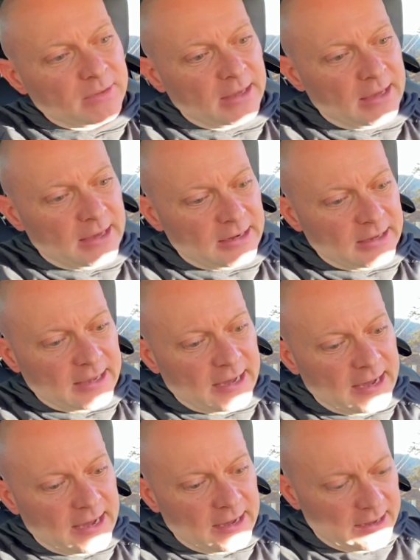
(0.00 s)
and a
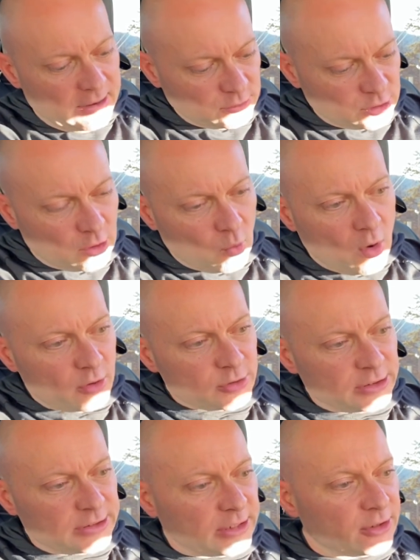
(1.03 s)
guy, I was going to walk
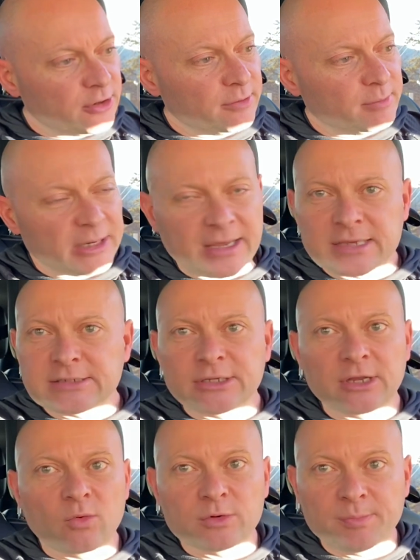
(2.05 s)
to dinner, but the guy said,
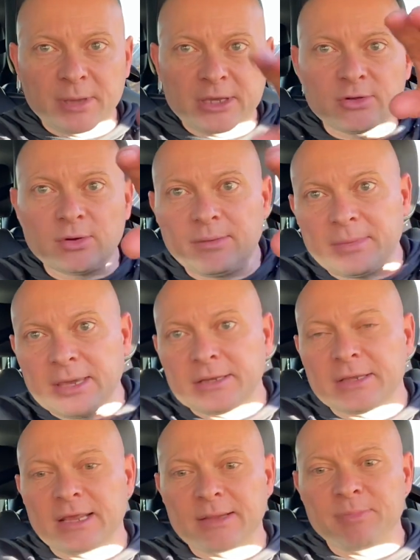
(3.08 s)
no, I want to pick you up, man.
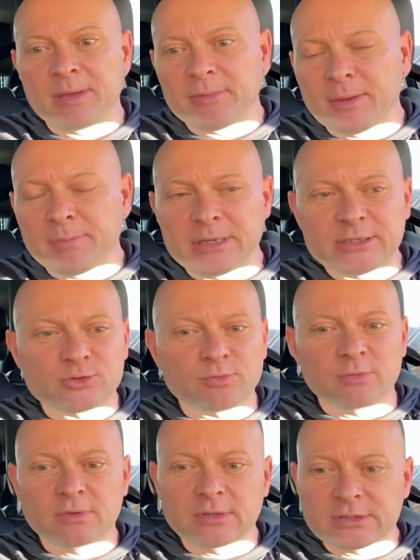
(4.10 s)
And he picked me up in this,
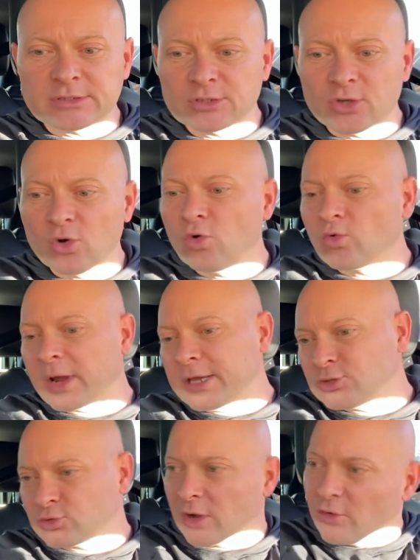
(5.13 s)
this cool
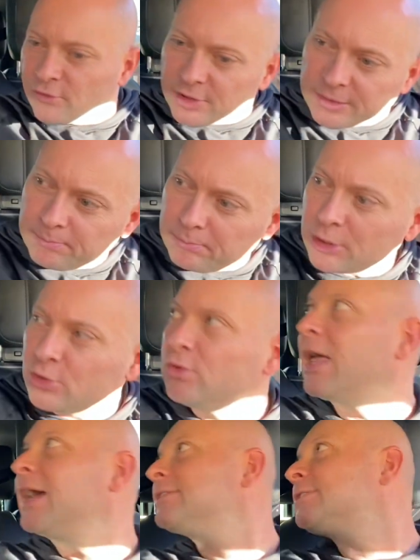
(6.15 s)
Range Rover and blue
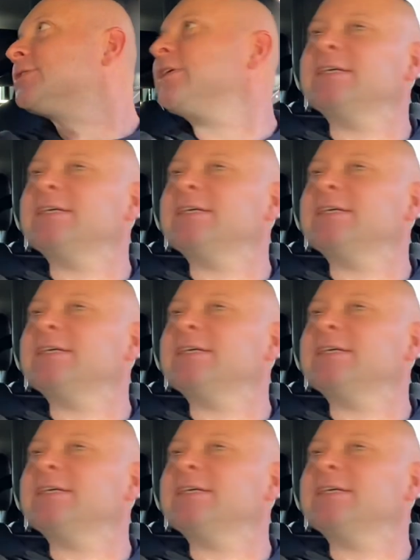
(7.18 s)
lights on the